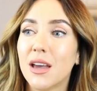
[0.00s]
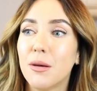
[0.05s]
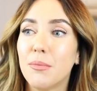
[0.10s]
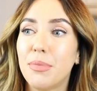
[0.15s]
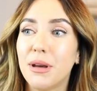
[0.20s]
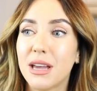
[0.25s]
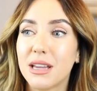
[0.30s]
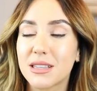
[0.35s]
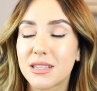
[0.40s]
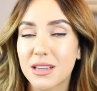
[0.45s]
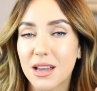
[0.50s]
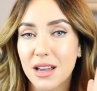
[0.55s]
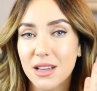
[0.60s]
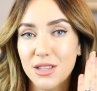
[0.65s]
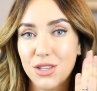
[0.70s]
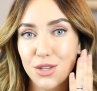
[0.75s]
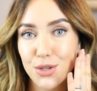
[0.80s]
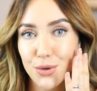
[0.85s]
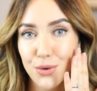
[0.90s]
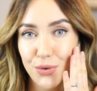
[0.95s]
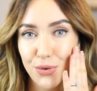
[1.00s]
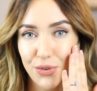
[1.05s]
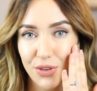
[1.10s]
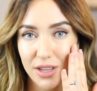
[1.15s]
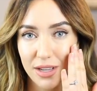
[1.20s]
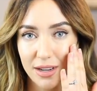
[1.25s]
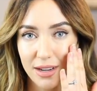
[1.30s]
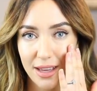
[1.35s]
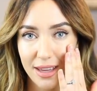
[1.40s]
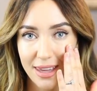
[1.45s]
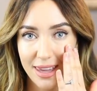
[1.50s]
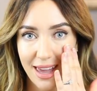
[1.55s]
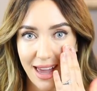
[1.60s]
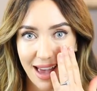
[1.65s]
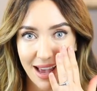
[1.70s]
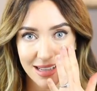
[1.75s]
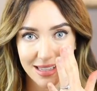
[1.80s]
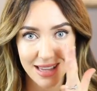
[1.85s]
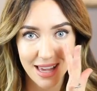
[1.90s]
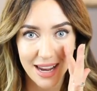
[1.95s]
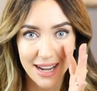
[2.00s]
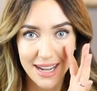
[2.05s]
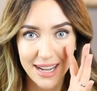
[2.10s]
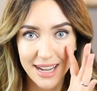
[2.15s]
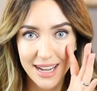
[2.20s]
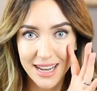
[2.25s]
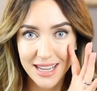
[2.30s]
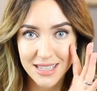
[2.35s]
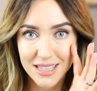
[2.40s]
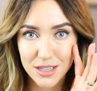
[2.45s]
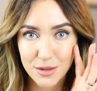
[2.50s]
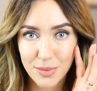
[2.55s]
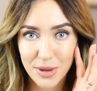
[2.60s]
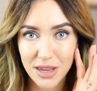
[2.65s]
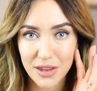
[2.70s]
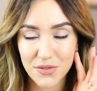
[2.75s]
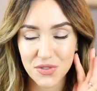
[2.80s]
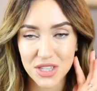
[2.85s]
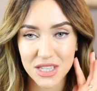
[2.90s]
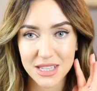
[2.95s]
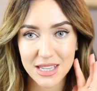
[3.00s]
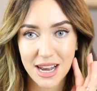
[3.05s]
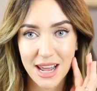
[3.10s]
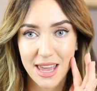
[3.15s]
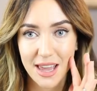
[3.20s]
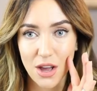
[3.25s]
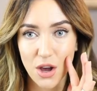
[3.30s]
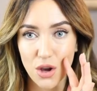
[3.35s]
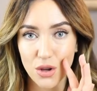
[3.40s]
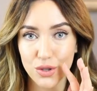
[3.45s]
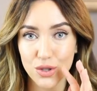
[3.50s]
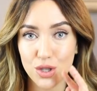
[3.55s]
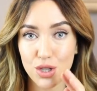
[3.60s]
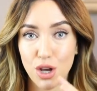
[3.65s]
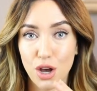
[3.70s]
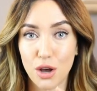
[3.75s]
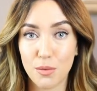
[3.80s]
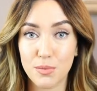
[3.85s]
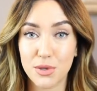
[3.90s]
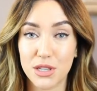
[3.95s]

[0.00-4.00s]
but I do feel like it has that little bit of slick on top.